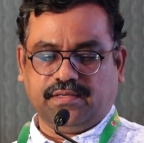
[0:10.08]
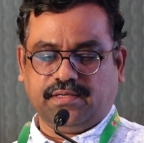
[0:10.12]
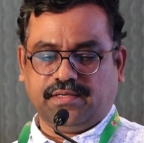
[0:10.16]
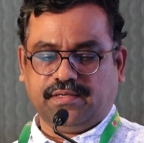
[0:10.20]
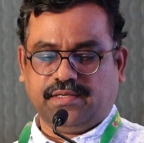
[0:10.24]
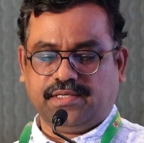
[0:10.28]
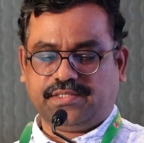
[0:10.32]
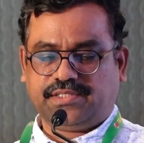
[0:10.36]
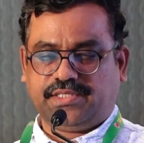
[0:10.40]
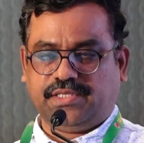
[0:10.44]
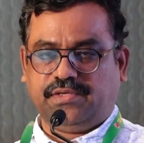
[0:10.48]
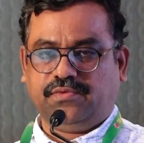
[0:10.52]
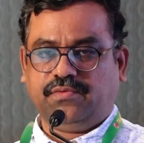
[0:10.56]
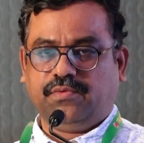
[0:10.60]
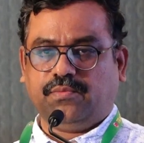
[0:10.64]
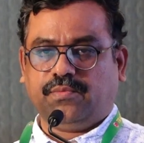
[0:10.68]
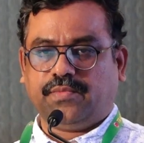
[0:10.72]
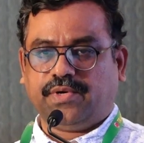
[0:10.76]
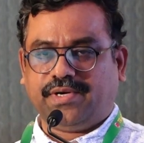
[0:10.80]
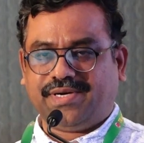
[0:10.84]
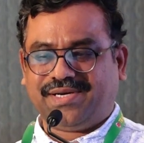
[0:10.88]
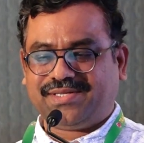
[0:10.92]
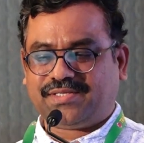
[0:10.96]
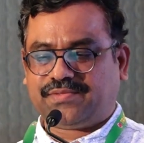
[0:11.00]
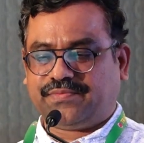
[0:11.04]
achieve
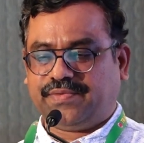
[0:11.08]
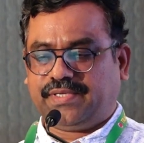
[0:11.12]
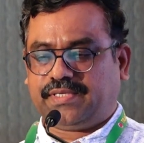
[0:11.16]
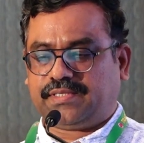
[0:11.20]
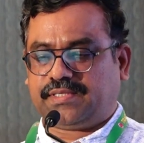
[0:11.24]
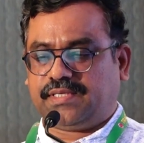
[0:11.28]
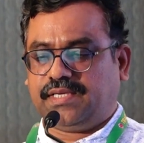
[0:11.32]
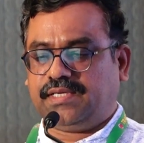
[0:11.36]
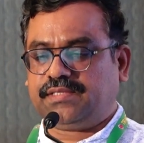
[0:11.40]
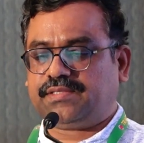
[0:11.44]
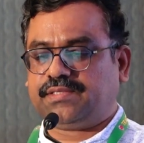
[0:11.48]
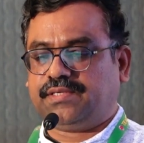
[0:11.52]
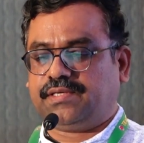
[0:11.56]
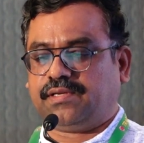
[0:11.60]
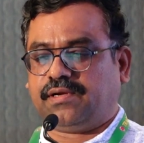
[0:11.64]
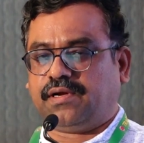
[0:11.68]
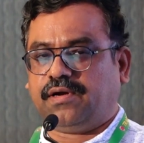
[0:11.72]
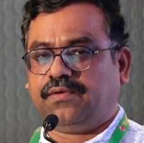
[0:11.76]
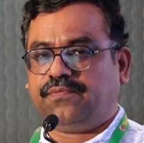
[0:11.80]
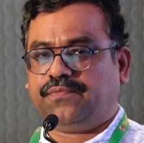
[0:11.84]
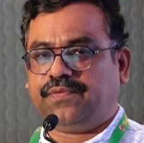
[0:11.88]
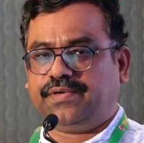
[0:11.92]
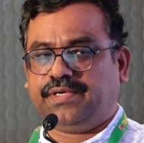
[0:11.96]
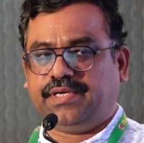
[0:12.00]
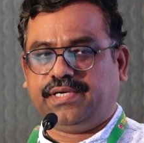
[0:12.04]
modest weight loss, and
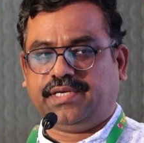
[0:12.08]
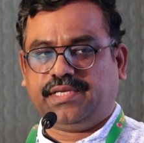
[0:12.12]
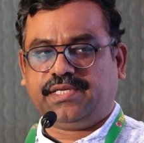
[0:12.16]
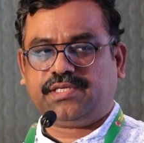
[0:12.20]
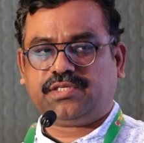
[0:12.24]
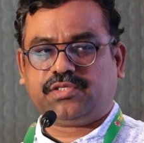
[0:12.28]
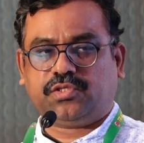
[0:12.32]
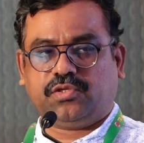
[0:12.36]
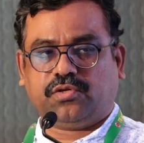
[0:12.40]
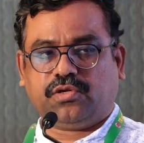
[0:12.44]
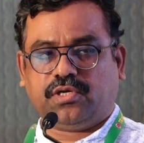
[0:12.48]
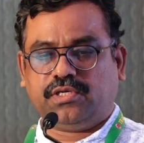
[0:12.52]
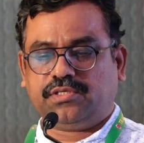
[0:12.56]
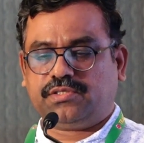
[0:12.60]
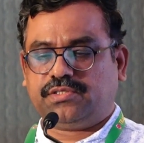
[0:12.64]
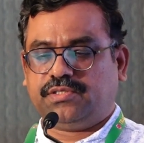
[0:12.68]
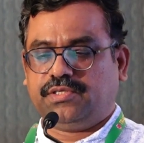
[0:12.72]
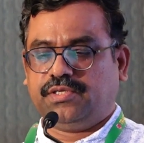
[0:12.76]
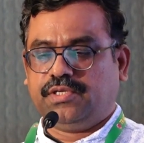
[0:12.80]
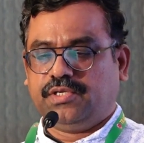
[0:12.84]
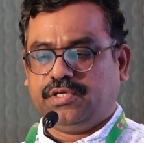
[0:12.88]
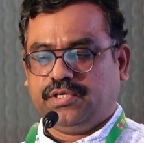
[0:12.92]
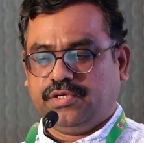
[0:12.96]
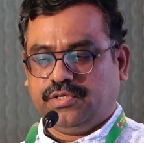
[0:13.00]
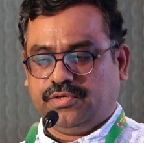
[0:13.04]
often it is not
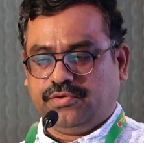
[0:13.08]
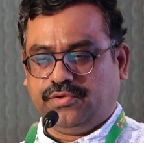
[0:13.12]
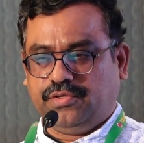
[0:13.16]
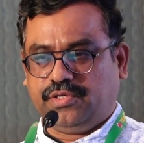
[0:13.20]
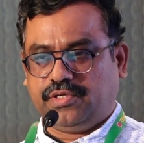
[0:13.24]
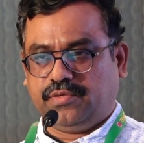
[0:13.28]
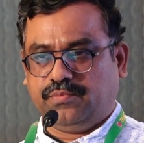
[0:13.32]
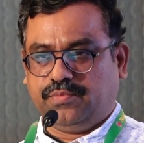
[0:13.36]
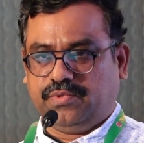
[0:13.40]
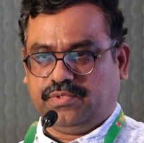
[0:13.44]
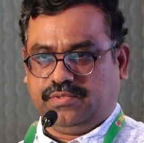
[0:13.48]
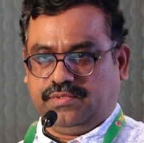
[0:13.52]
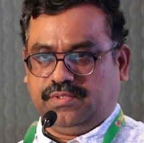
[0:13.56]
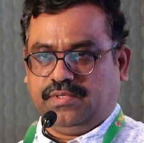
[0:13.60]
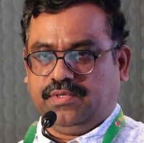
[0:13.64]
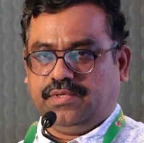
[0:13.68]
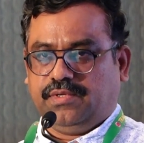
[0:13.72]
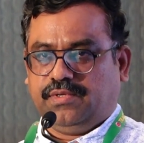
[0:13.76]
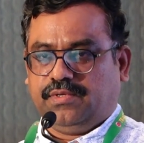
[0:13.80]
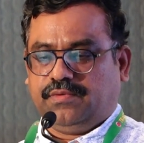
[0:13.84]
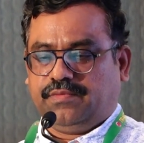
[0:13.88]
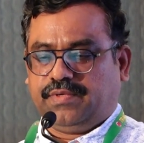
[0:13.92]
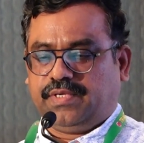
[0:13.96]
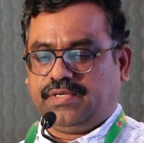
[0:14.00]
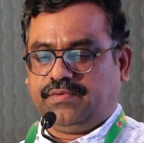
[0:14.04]
durable.
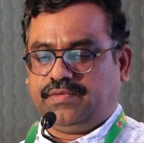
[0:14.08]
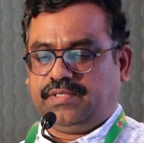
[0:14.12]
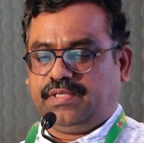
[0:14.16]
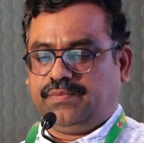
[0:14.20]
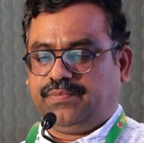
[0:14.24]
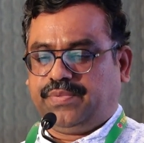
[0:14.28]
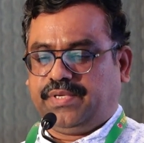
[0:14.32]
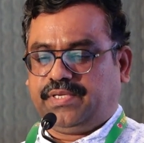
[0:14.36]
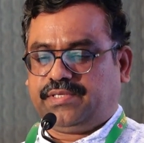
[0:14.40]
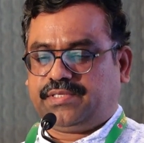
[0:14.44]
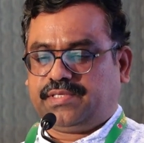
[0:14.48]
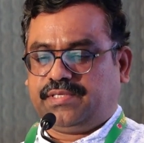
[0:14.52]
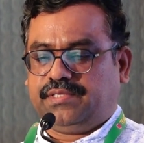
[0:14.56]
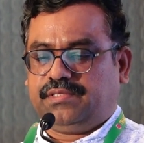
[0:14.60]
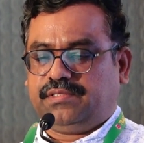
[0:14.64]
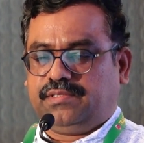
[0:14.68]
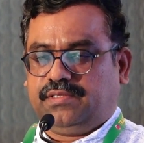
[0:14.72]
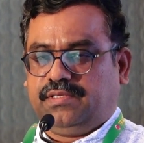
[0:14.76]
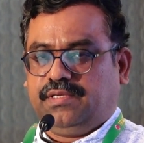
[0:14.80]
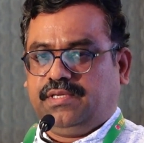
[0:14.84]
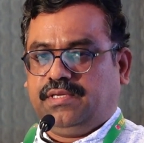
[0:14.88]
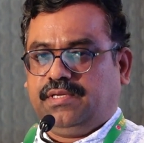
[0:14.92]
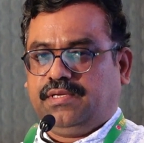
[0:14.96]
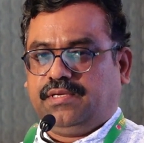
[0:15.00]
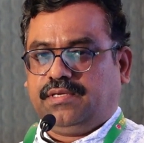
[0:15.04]
Whenever the patient
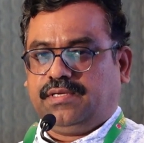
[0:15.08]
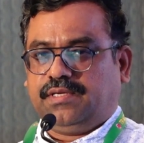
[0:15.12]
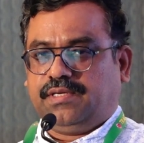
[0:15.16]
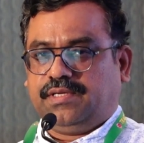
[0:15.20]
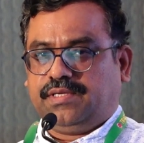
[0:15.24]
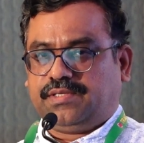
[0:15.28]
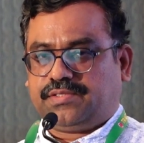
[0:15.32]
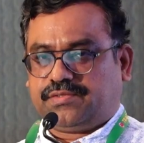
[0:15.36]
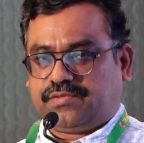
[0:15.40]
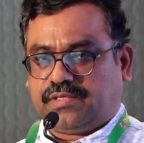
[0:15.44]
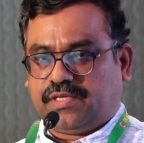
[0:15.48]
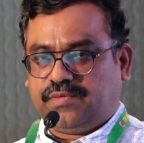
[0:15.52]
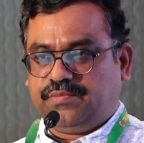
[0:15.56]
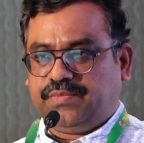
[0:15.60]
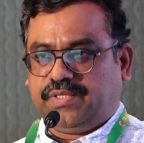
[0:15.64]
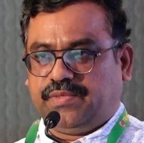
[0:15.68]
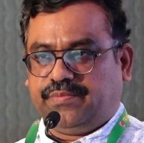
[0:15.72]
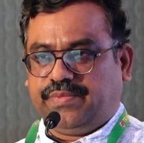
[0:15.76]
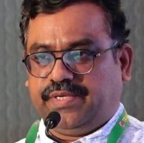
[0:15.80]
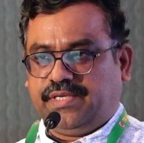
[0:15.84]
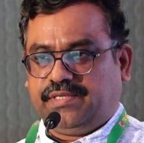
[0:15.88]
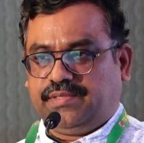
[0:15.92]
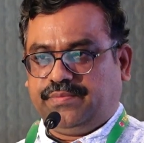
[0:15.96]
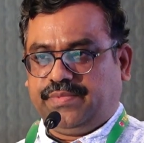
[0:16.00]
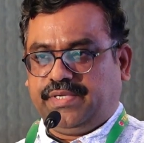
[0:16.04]
stops the
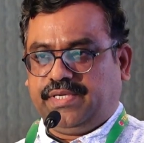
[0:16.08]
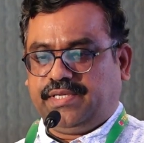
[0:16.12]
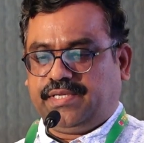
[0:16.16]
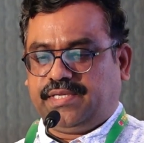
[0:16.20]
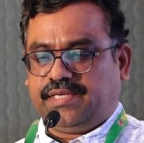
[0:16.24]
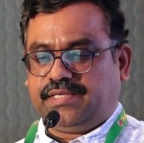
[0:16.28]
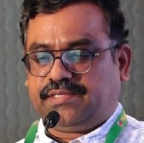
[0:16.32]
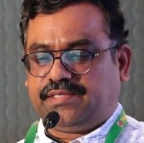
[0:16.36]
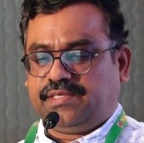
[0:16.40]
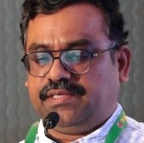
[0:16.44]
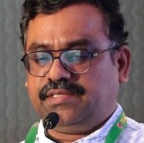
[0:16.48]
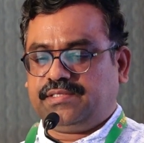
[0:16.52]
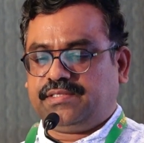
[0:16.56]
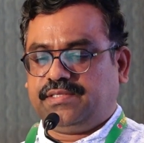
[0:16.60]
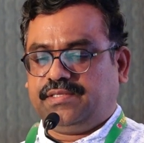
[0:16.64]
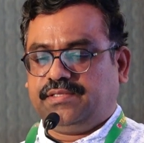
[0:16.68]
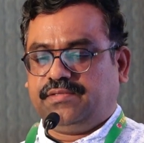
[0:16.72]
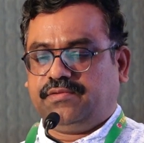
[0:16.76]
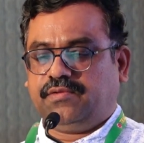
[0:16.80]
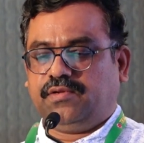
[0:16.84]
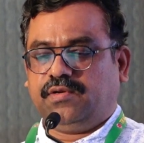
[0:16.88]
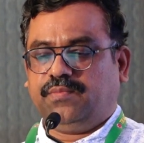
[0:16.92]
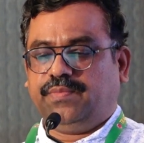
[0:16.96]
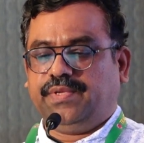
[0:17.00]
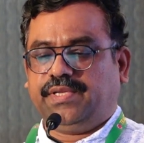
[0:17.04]
medications,
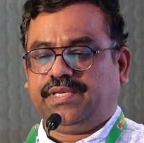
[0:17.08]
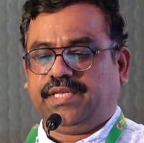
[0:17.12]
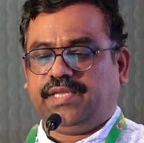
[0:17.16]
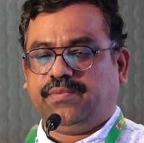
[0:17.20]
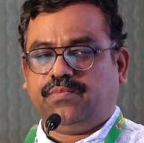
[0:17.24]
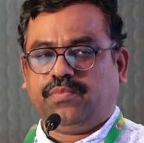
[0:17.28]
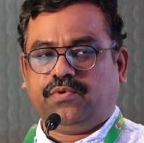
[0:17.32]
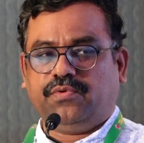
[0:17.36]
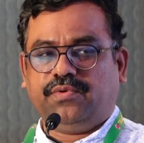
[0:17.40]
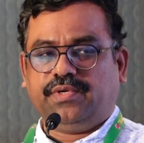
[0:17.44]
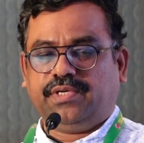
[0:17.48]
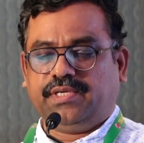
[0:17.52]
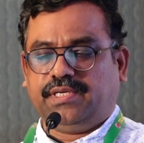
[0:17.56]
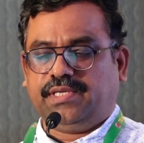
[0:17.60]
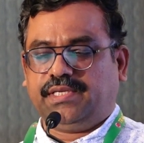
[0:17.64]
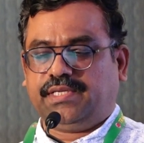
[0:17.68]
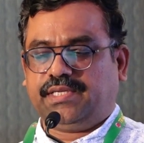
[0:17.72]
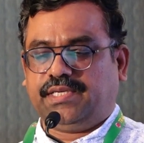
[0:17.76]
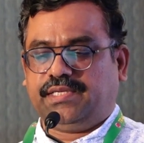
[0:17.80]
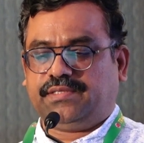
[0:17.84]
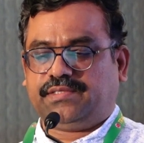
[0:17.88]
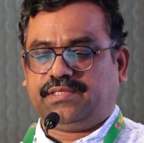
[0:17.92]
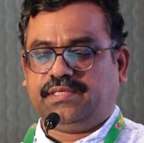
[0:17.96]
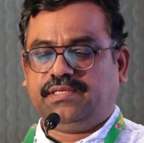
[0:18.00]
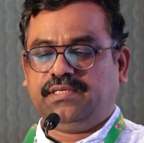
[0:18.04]
there will be rebound
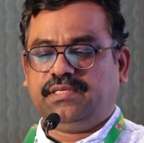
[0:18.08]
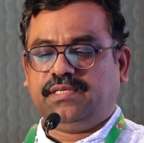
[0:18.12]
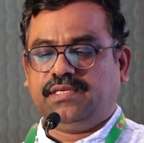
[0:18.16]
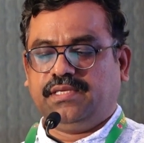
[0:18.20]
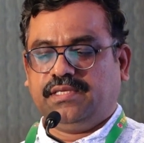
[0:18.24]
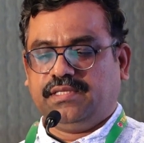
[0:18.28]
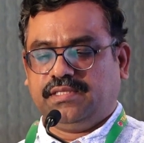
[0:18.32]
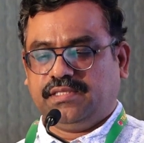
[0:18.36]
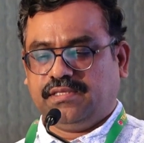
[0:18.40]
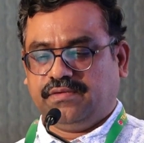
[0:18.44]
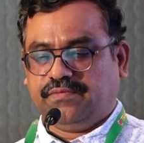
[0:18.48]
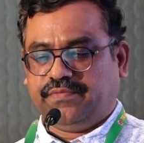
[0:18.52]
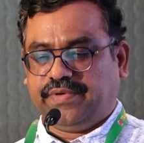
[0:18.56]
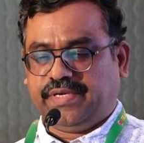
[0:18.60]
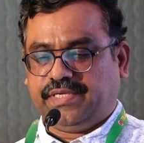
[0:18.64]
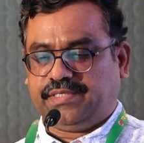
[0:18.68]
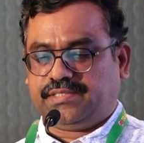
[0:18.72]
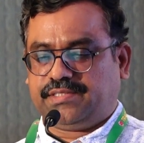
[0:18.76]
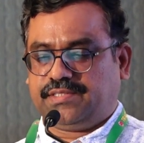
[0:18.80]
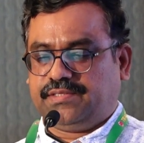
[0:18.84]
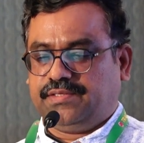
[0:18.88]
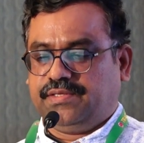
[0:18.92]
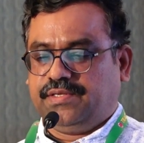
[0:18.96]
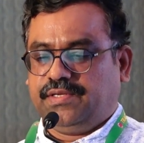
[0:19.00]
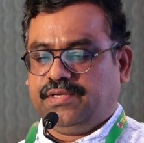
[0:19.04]
increase in the
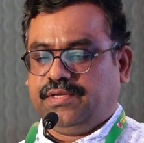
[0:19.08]
weight.